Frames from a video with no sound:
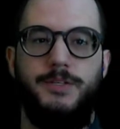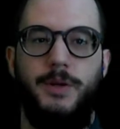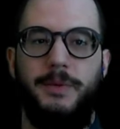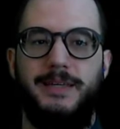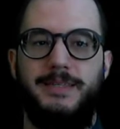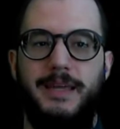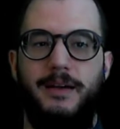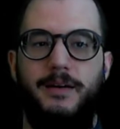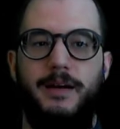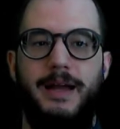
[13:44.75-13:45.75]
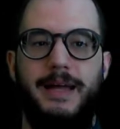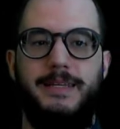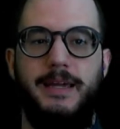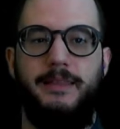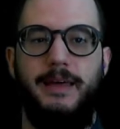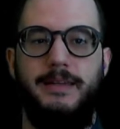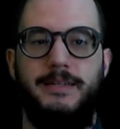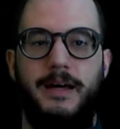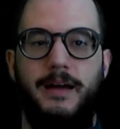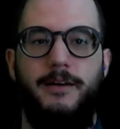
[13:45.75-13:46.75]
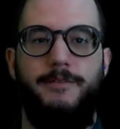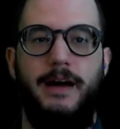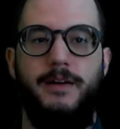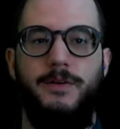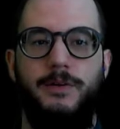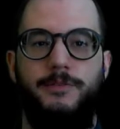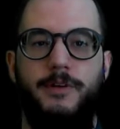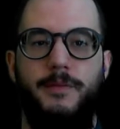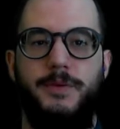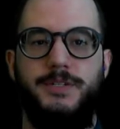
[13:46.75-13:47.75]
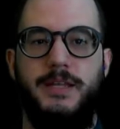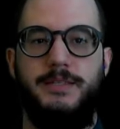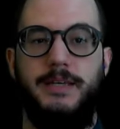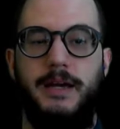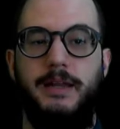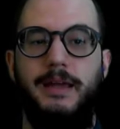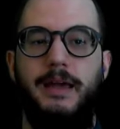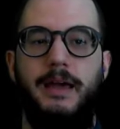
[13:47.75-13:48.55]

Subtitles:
So I'm going to say, all right, I take that entire value in front of the percent sign